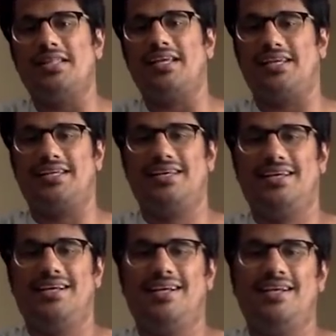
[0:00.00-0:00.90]
thing
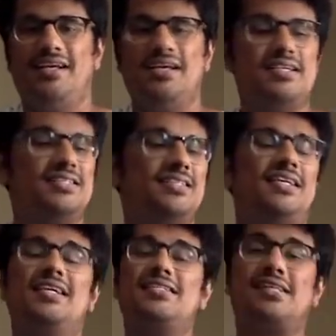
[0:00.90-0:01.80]
is
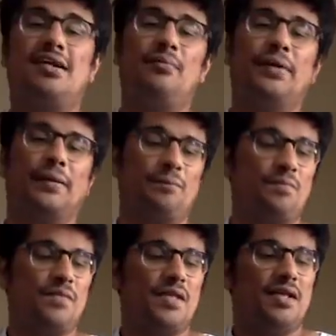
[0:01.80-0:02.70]
strumming,
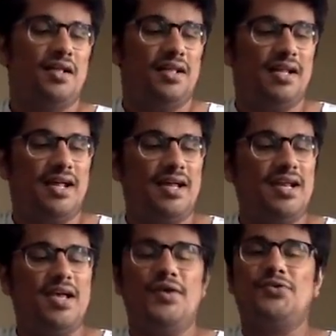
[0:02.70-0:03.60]

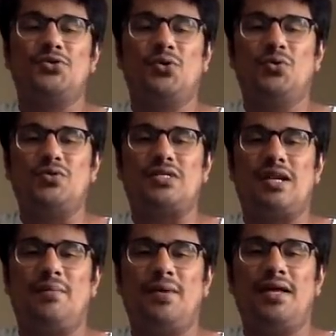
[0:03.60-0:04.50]
right? So
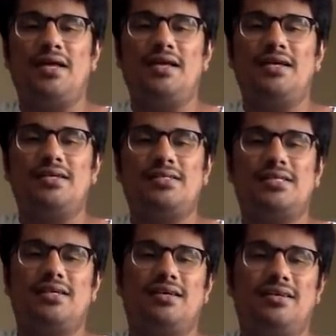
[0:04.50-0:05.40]
strumming
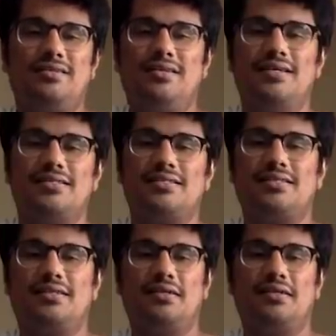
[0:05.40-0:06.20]
is this.